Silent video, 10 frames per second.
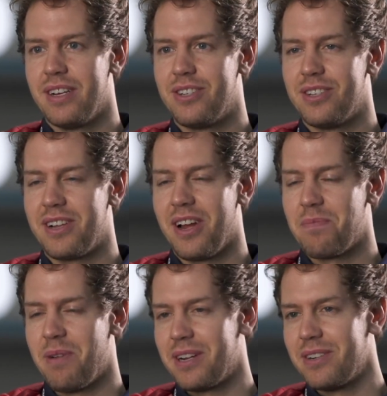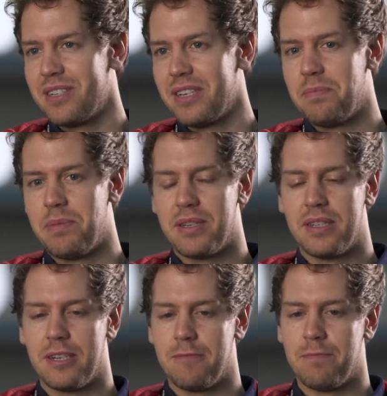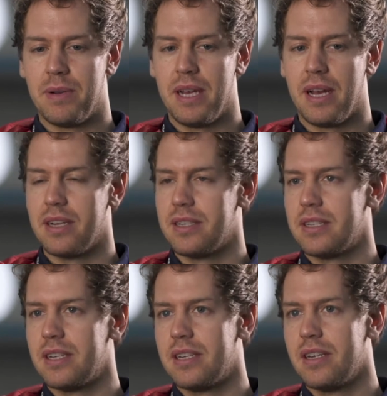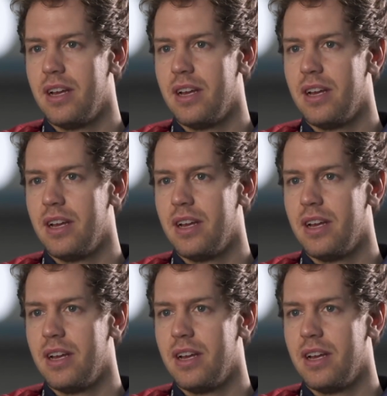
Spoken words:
just like Michael did. But as I said,